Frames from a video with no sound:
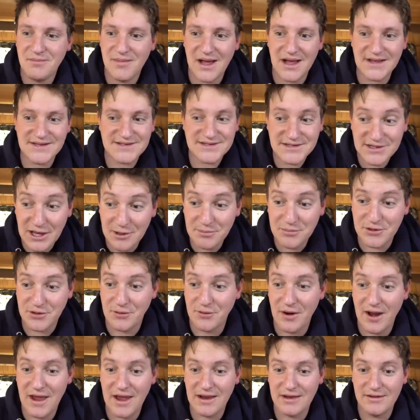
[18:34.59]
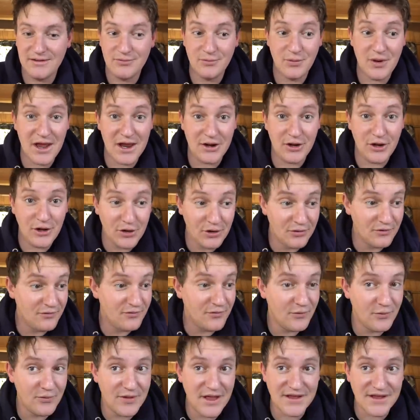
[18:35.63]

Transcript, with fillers: I slept great. We had good food.